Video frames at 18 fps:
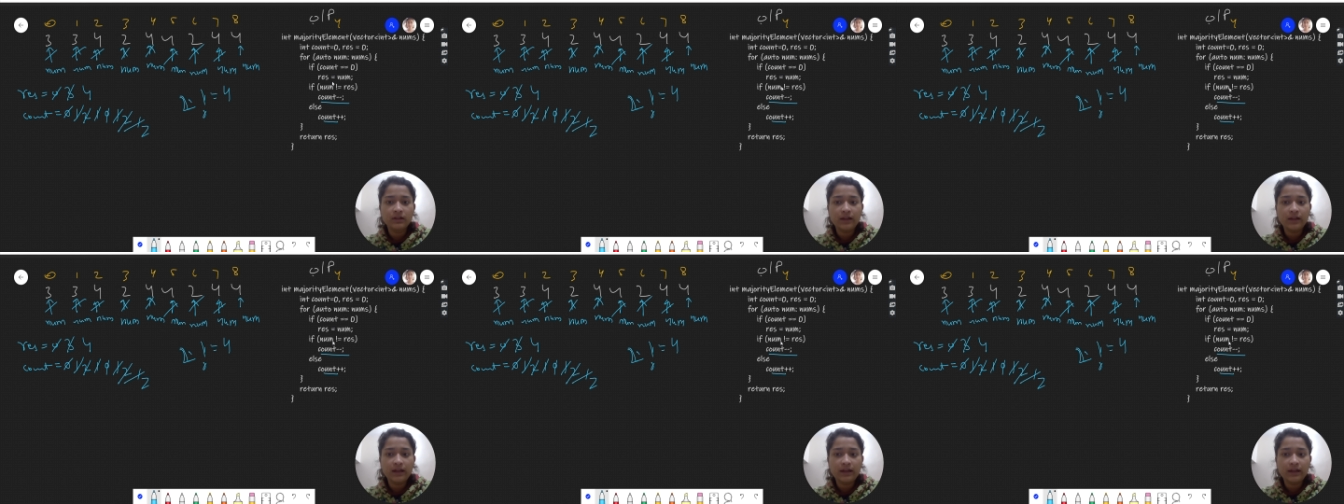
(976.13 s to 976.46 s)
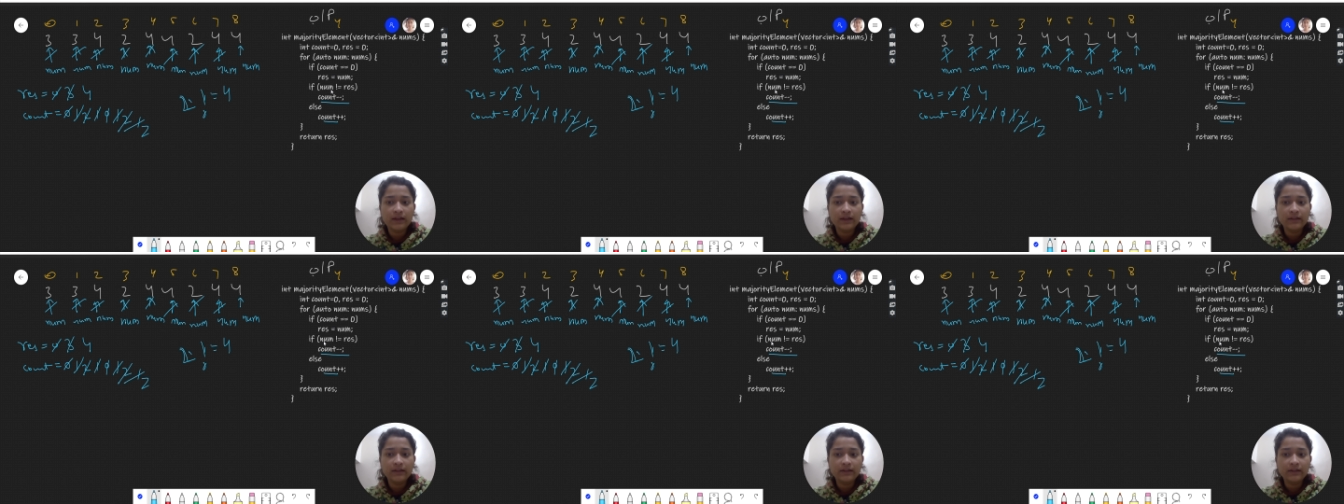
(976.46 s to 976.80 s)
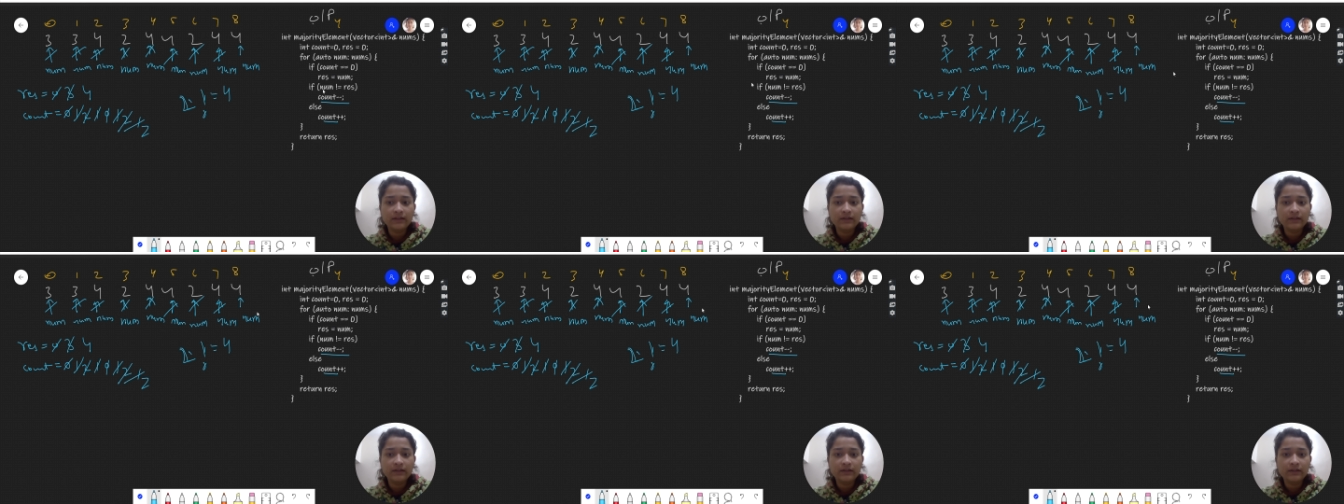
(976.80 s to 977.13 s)
and
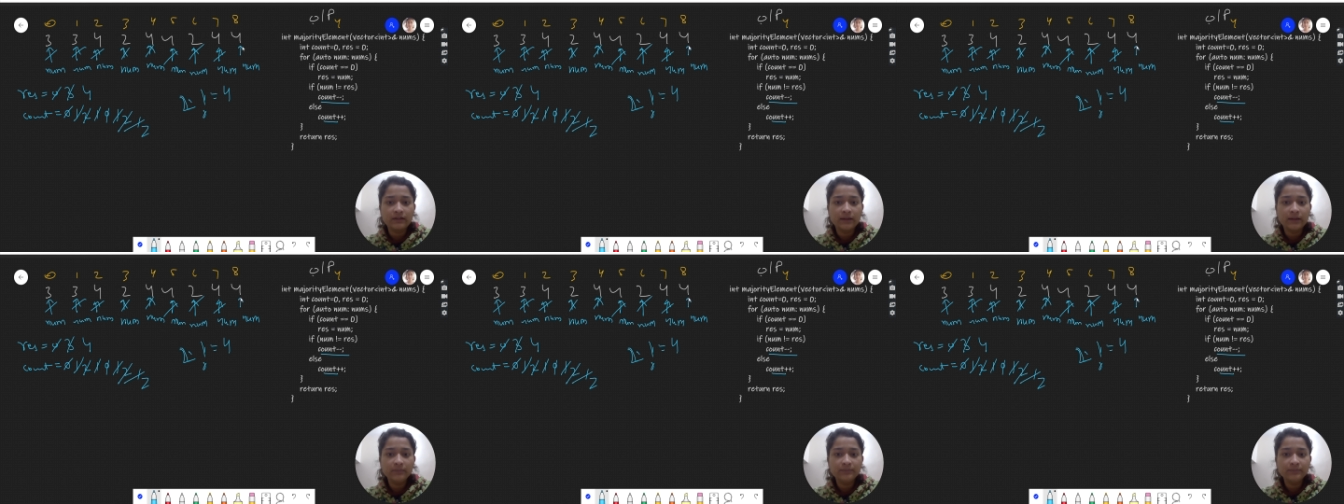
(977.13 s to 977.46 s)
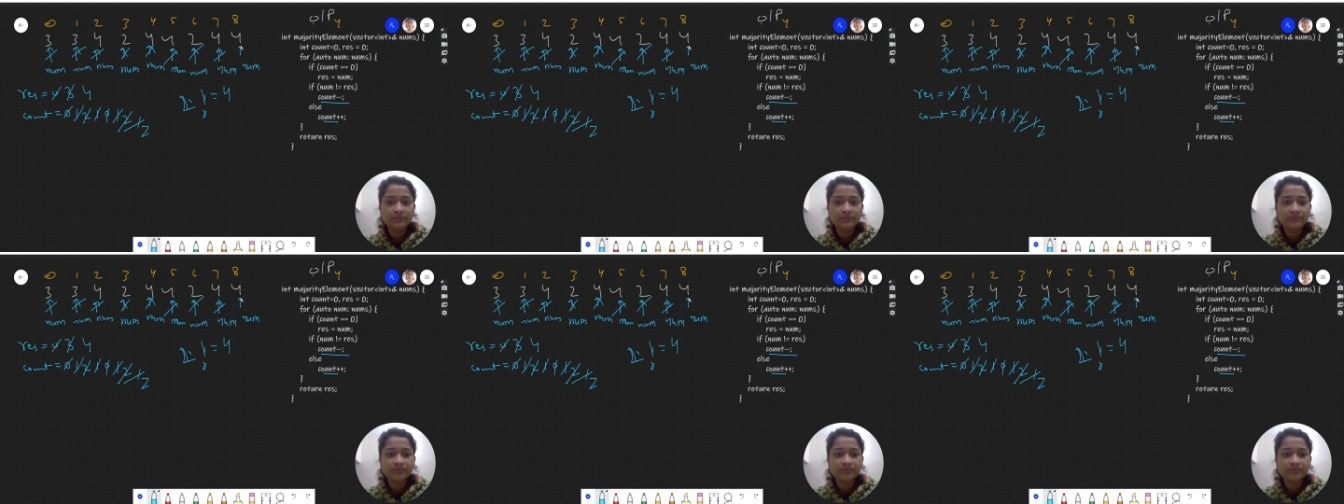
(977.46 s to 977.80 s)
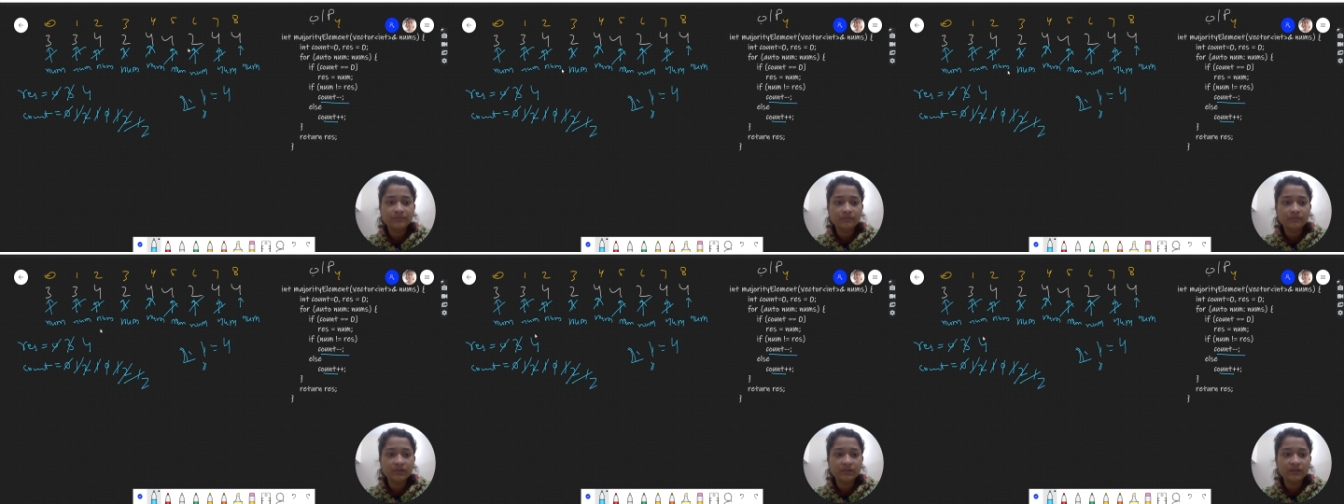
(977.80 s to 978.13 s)
num
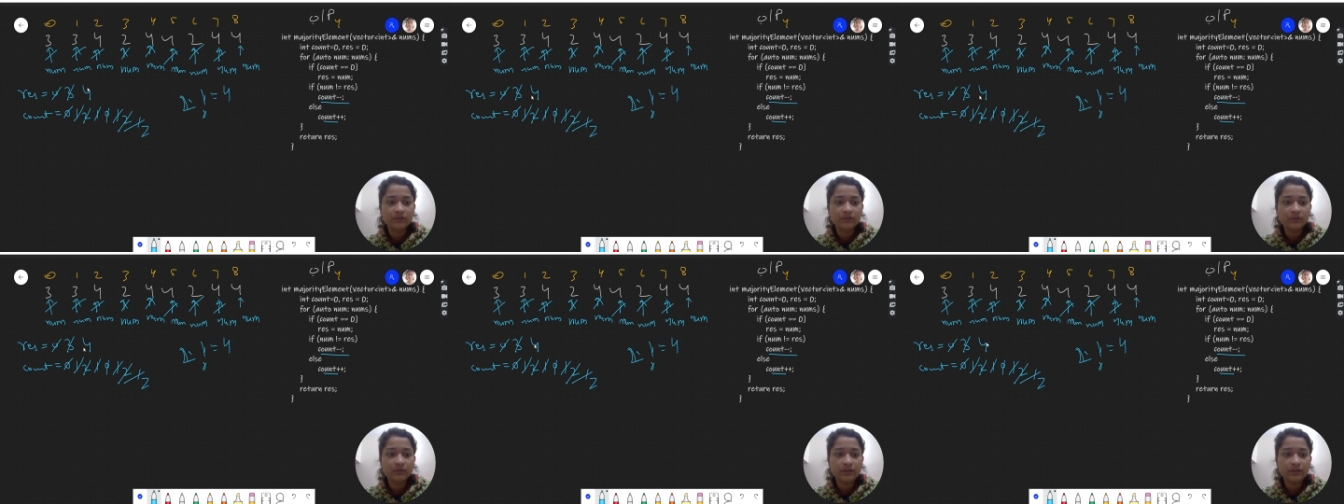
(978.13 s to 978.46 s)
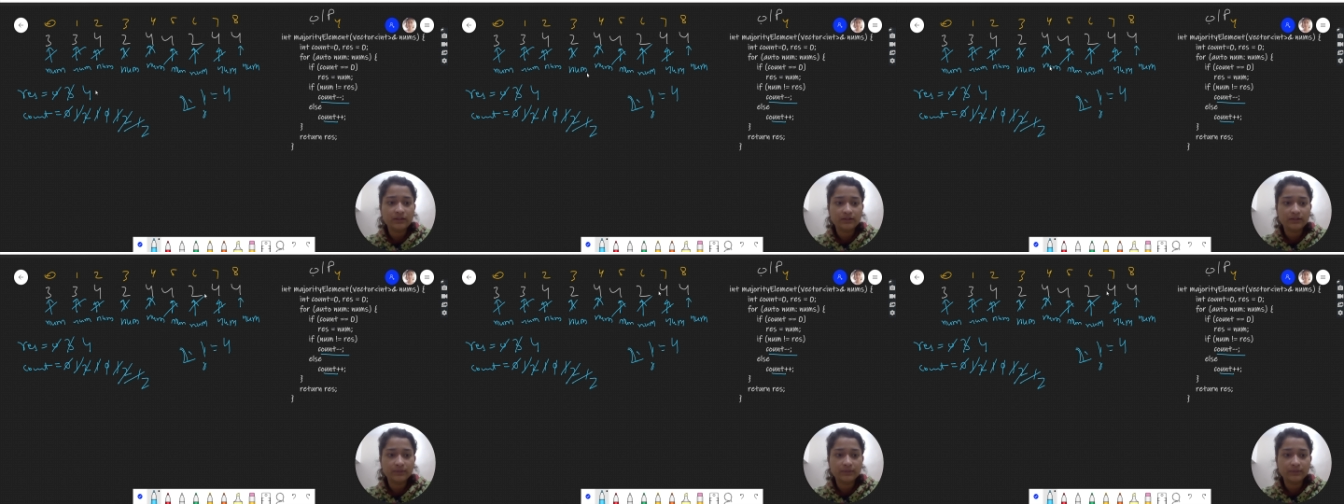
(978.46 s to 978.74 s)
is equal to res.